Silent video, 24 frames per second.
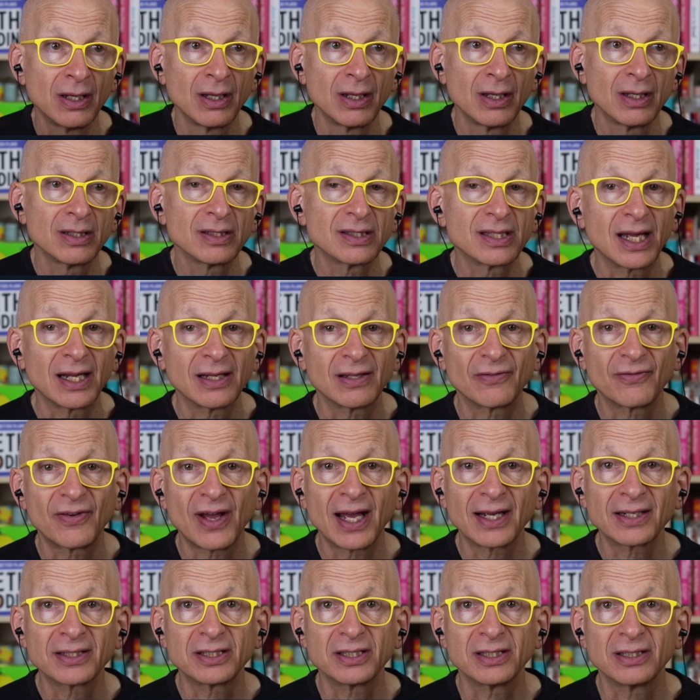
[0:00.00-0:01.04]

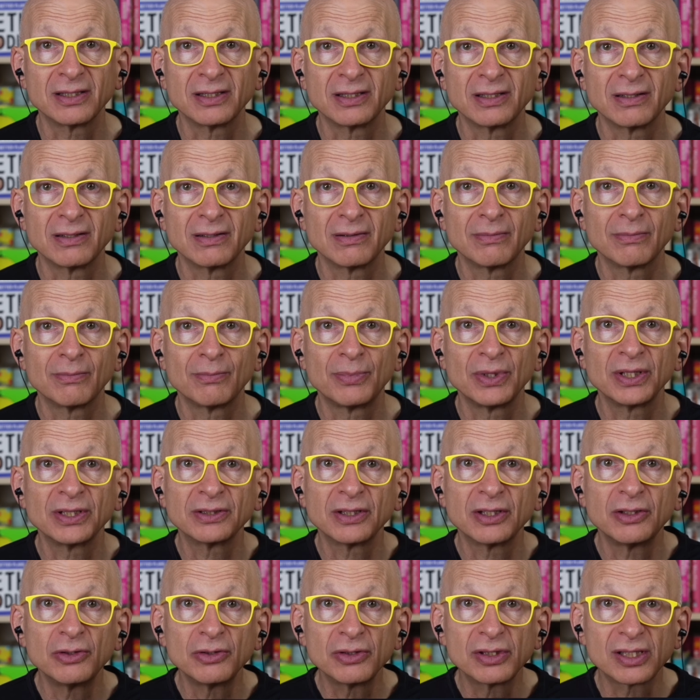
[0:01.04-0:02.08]
satisfaction, build a
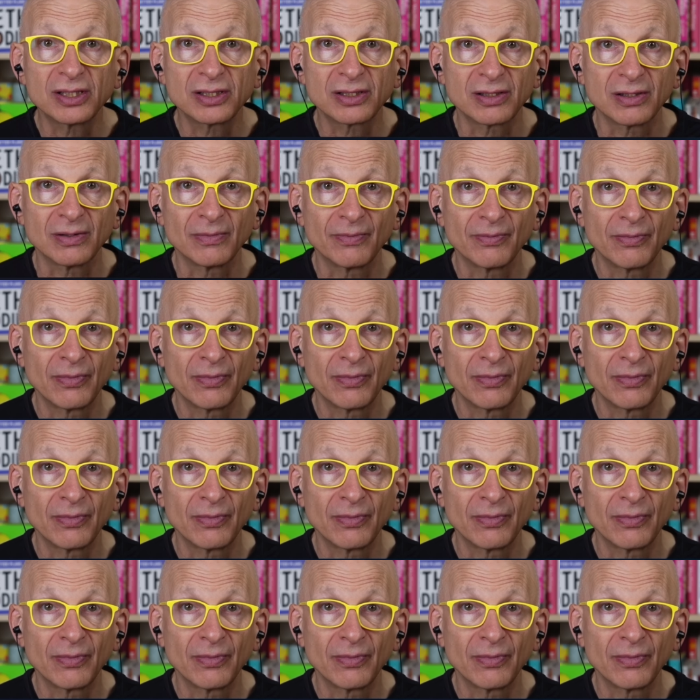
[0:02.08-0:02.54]
new system,